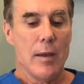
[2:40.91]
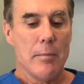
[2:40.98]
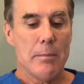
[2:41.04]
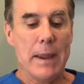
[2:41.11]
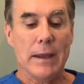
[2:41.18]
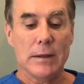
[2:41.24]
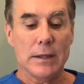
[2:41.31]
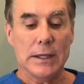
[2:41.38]

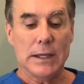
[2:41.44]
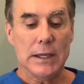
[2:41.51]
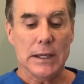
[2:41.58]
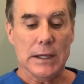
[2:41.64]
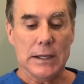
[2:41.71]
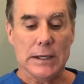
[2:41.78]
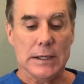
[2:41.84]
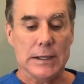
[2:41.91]

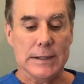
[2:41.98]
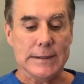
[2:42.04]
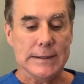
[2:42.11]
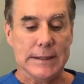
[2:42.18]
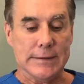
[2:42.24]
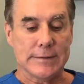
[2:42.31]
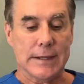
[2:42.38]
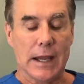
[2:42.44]
Mainly,
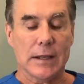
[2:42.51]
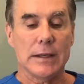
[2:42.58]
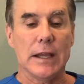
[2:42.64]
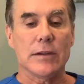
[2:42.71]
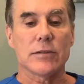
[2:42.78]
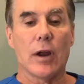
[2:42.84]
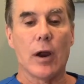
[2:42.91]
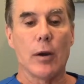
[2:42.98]
these
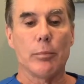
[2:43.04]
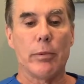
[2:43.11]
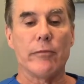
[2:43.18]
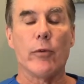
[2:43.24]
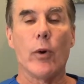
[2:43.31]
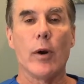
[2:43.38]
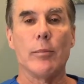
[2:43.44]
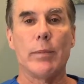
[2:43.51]
techniques are
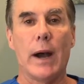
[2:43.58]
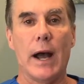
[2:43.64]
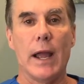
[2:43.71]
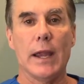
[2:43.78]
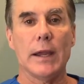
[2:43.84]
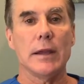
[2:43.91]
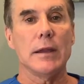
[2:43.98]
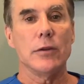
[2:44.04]
performed
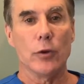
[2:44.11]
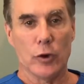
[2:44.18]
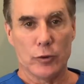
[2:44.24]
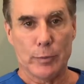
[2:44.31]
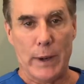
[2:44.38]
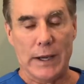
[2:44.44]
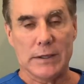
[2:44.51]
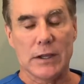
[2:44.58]
by nurse
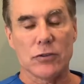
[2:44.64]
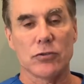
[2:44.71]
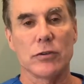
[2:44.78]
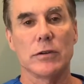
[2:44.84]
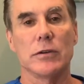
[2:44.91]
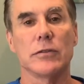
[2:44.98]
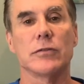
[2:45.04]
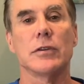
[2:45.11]

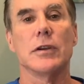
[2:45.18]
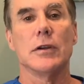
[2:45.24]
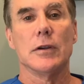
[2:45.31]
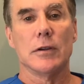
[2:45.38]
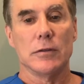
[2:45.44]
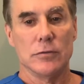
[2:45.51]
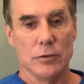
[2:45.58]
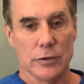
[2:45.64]
practitioners,
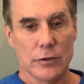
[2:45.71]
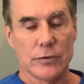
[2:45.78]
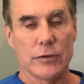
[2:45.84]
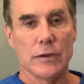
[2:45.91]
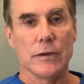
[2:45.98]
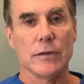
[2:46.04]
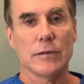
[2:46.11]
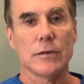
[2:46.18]

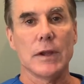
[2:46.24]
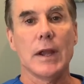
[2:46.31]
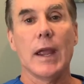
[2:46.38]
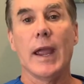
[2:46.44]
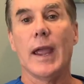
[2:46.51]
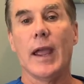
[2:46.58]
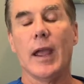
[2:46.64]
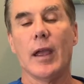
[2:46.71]
nurses,
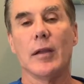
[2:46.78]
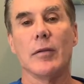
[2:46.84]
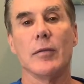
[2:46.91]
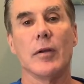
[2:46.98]
and